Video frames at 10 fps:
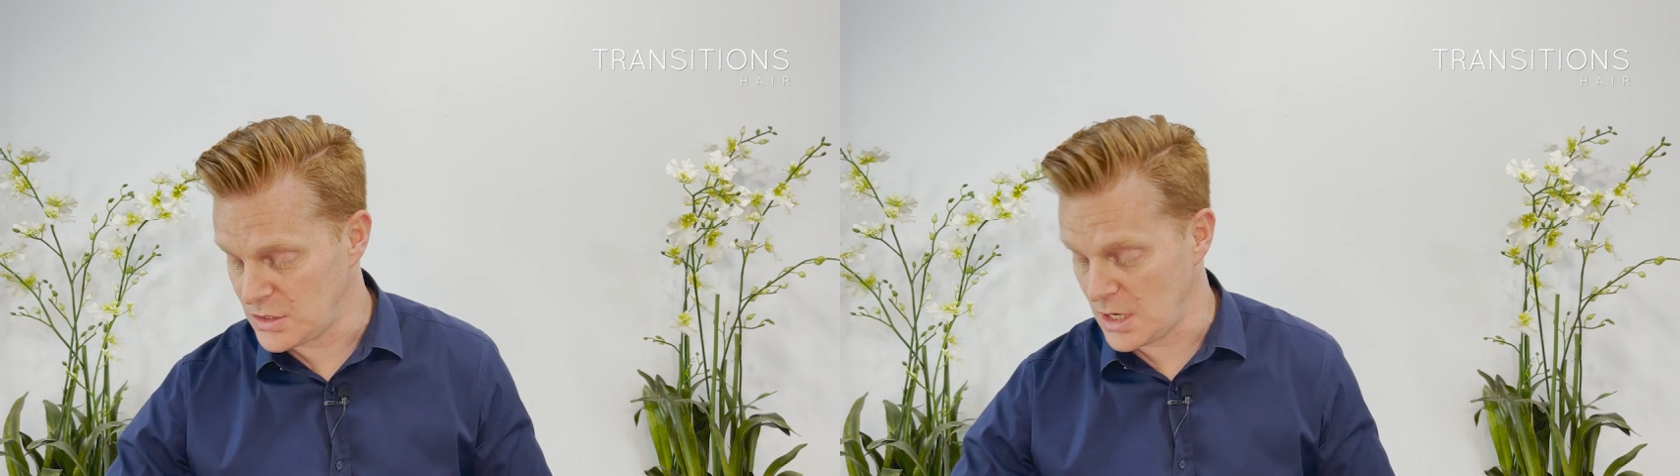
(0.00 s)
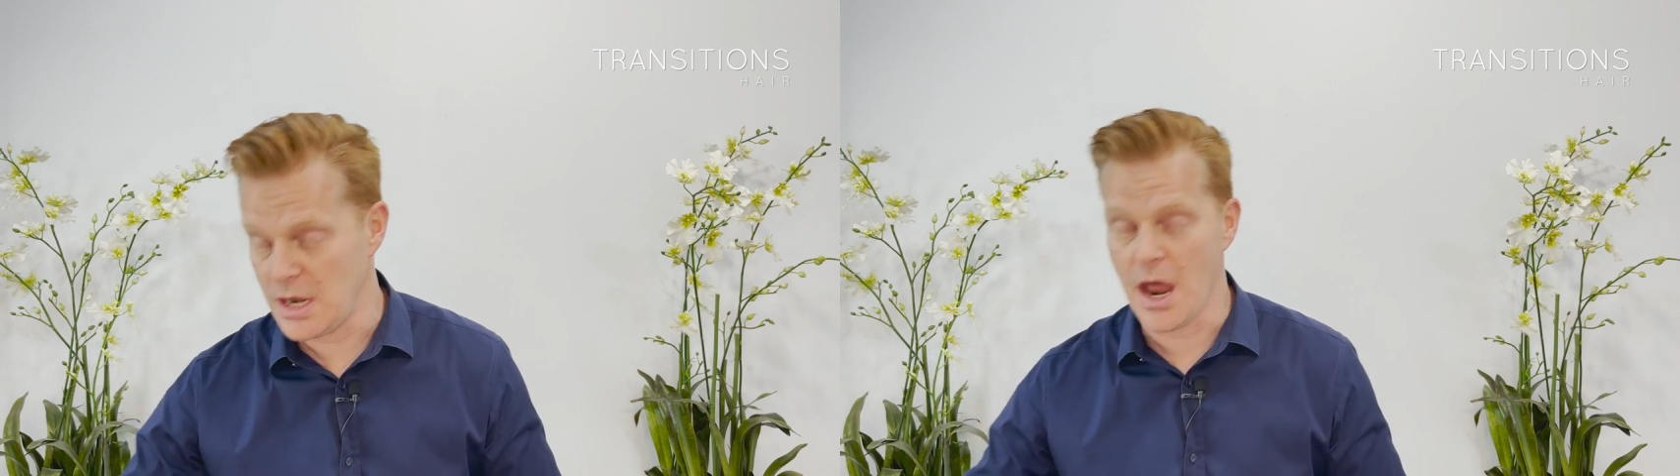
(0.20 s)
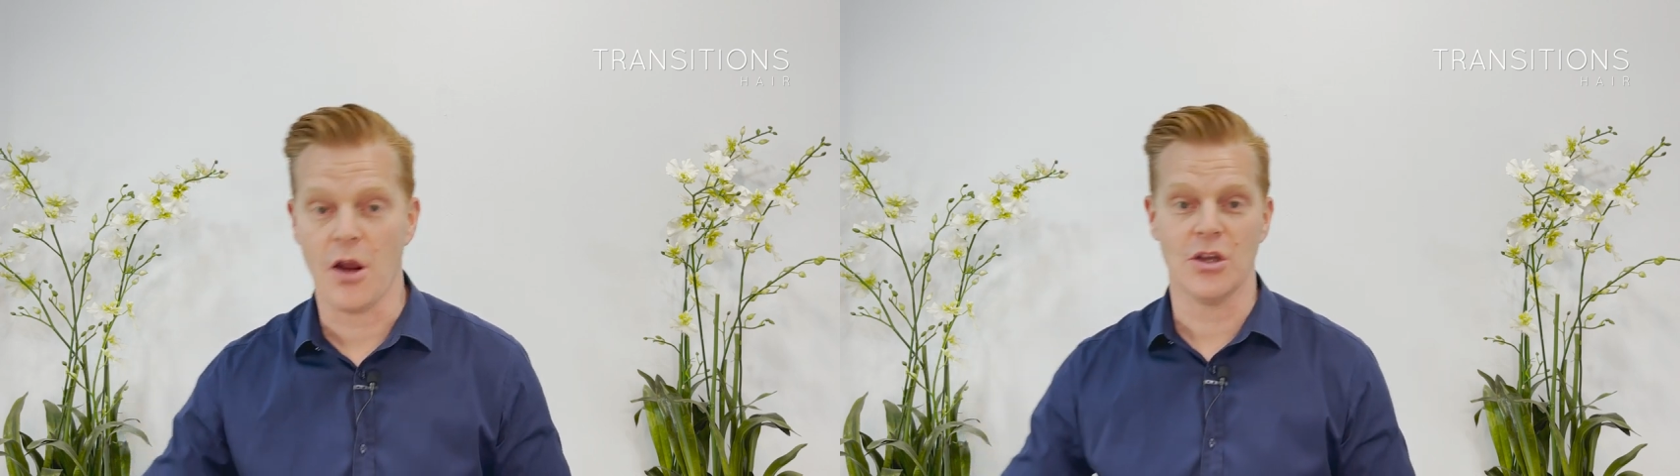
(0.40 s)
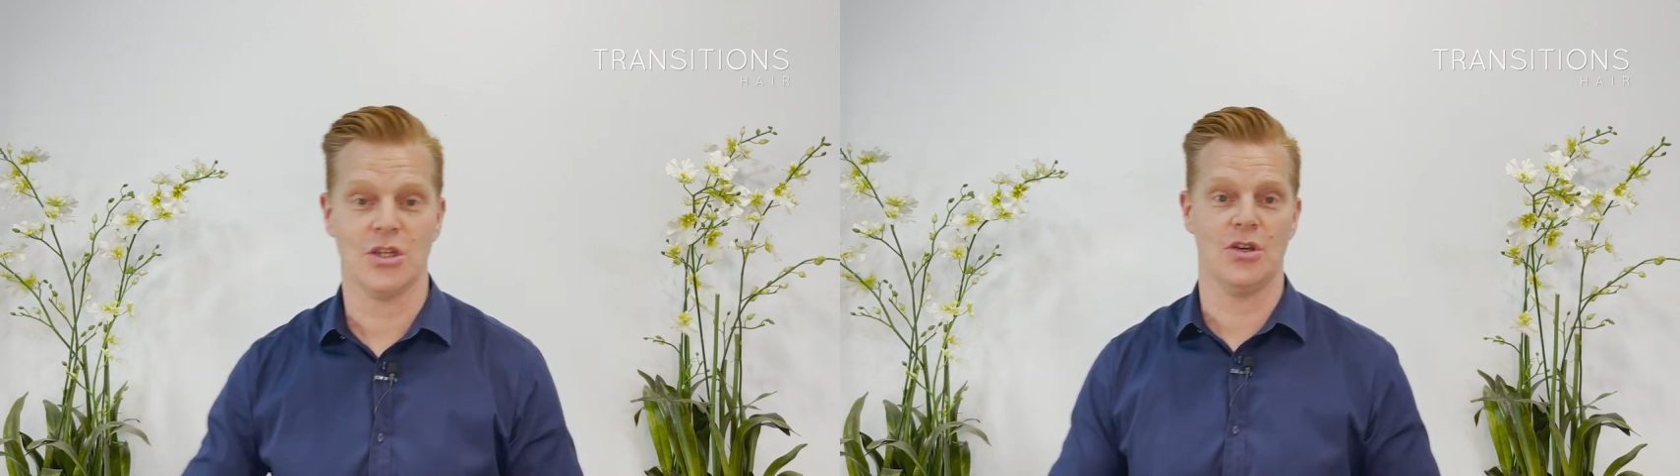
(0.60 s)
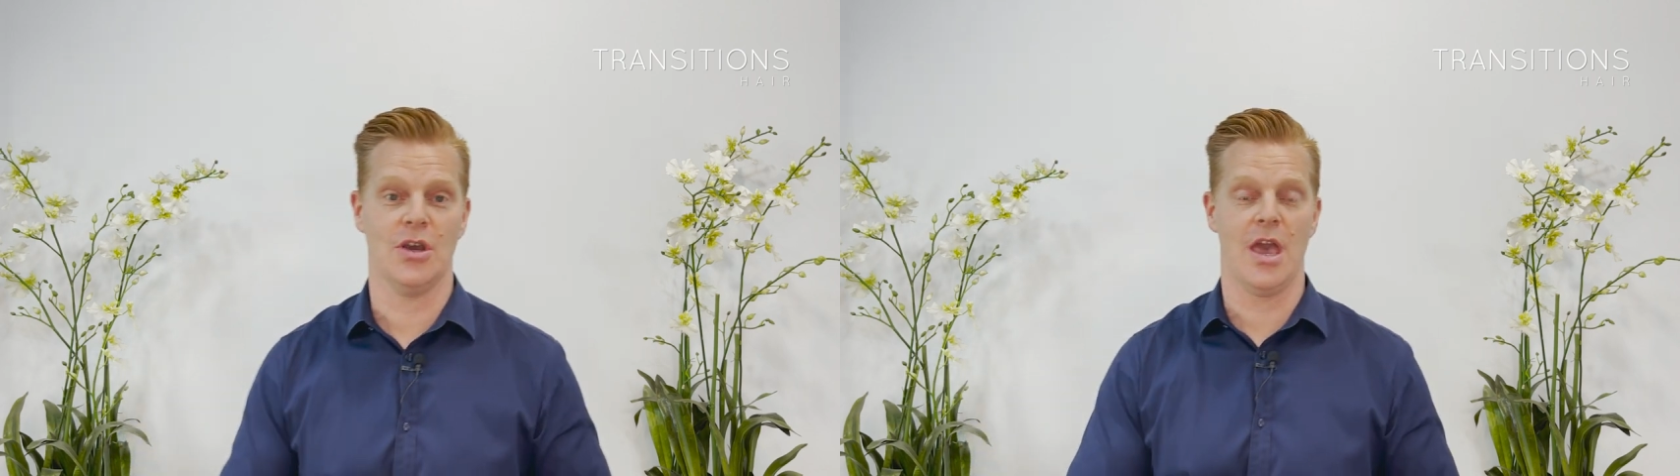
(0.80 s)
to
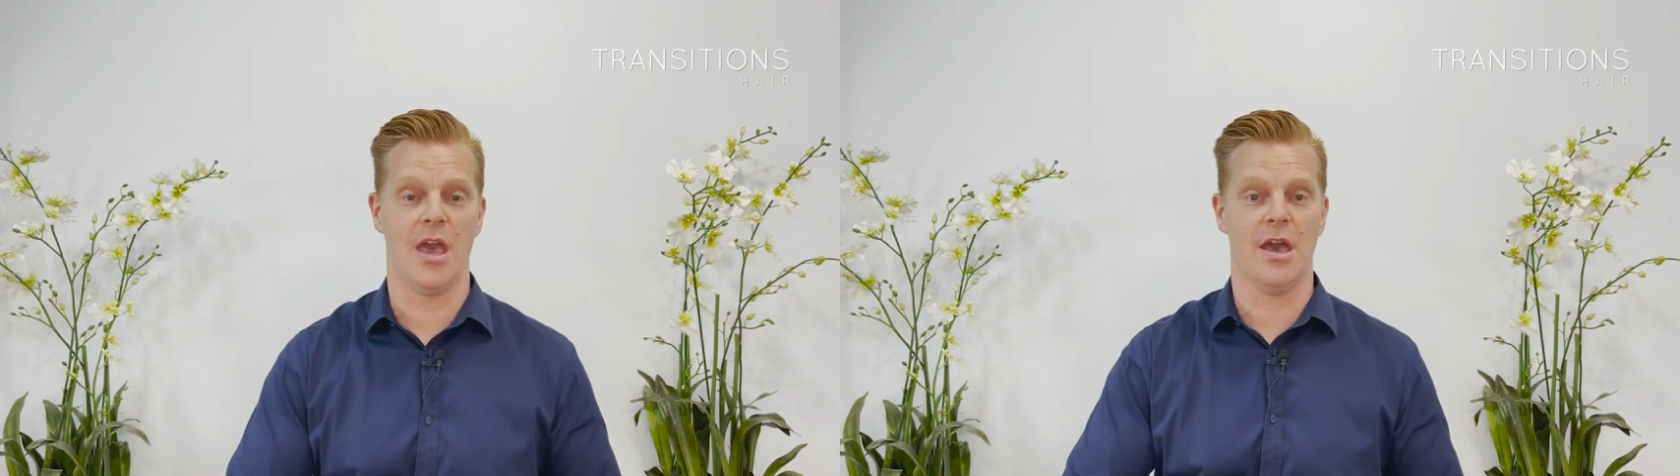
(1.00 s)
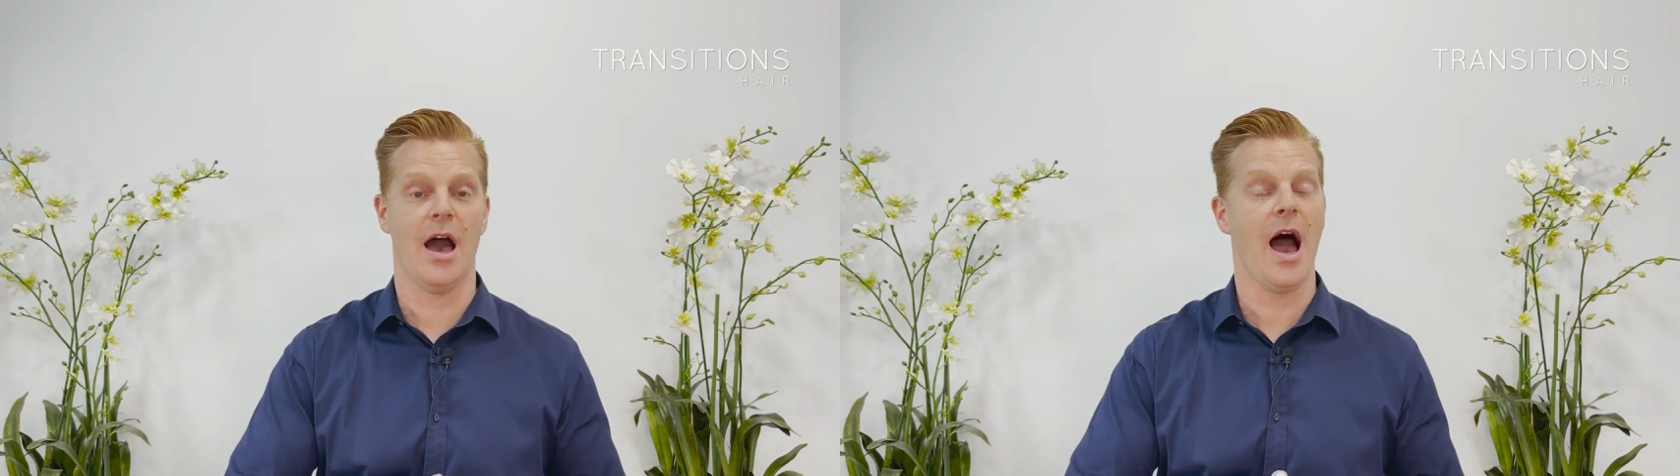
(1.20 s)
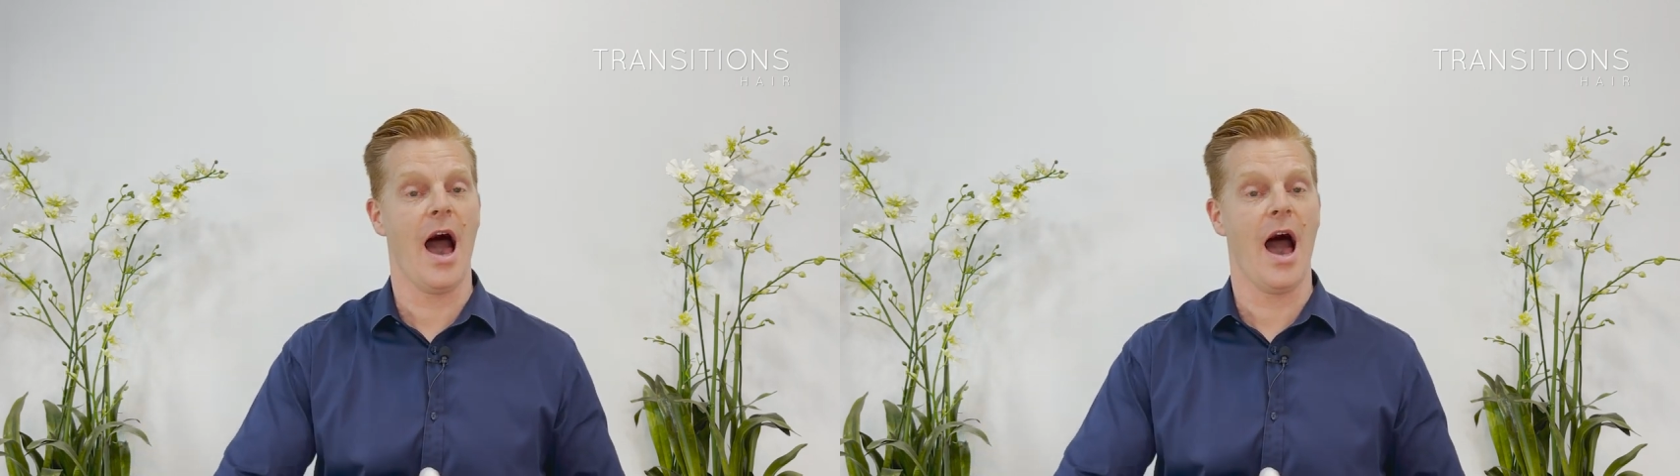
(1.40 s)
nourish your hair